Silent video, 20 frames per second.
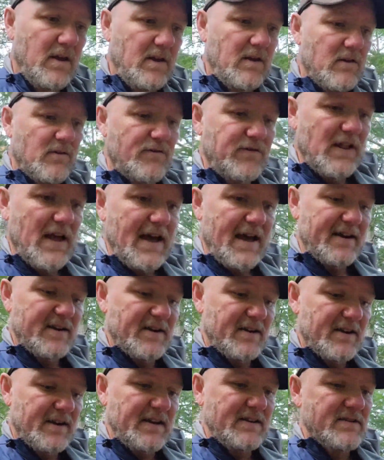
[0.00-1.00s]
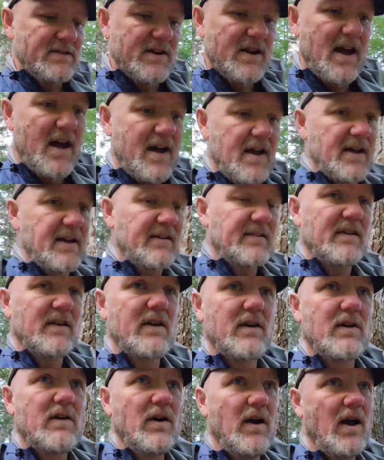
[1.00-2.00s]
you know, flatter and easier to hike.
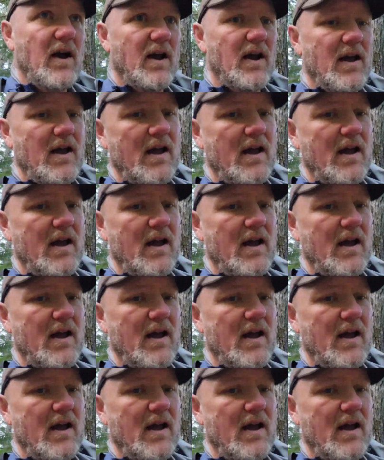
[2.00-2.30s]
So